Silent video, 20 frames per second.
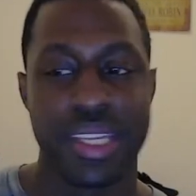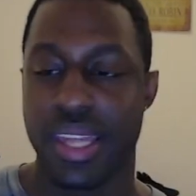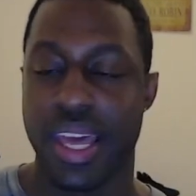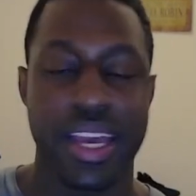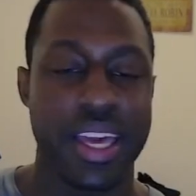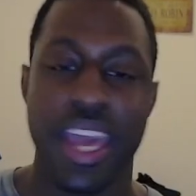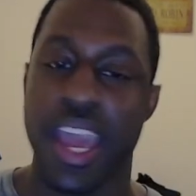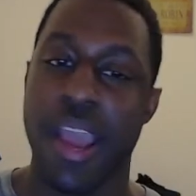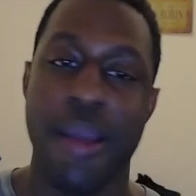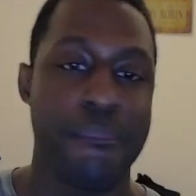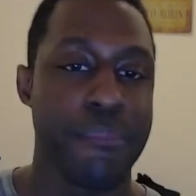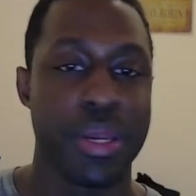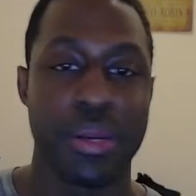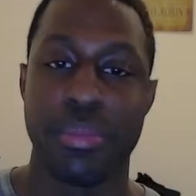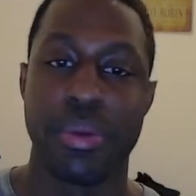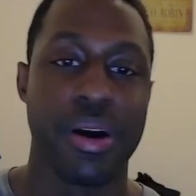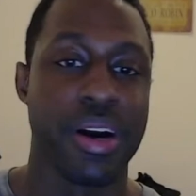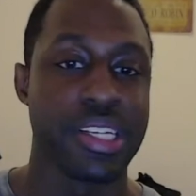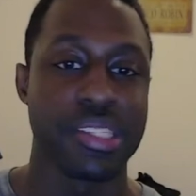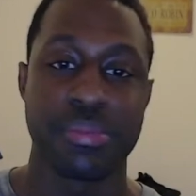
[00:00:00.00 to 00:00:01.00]
that can't be
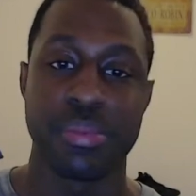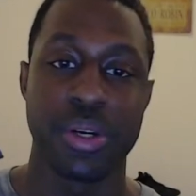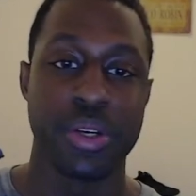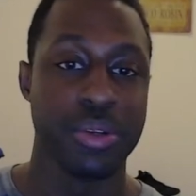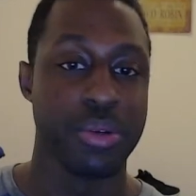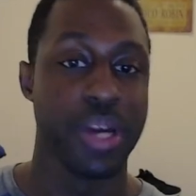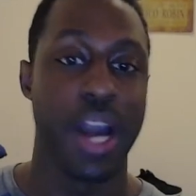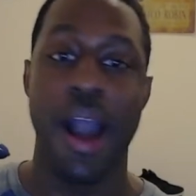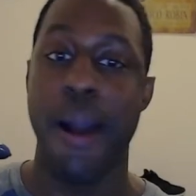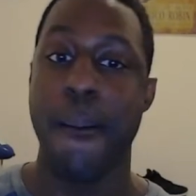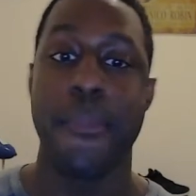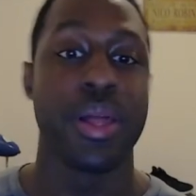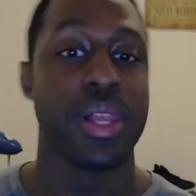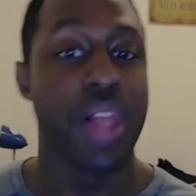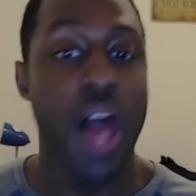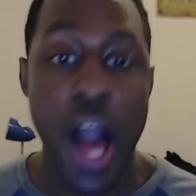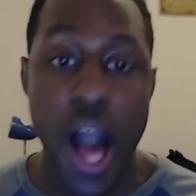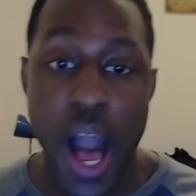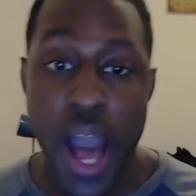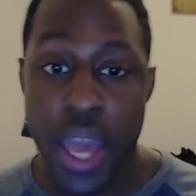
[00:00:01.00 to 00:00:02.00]
the boss, bro. You gotta be
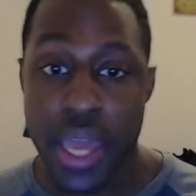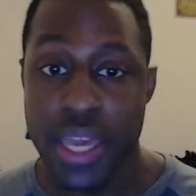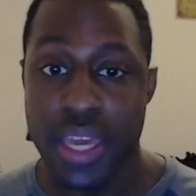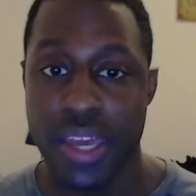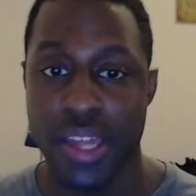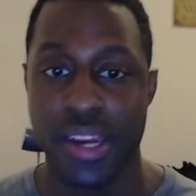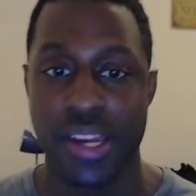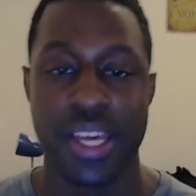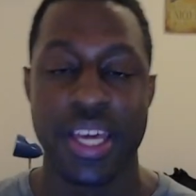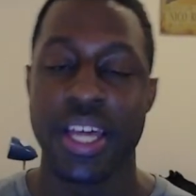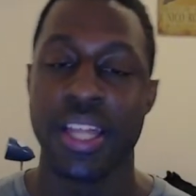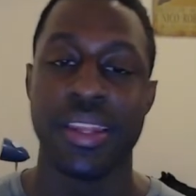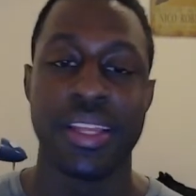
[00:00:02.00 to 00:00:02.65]
lying.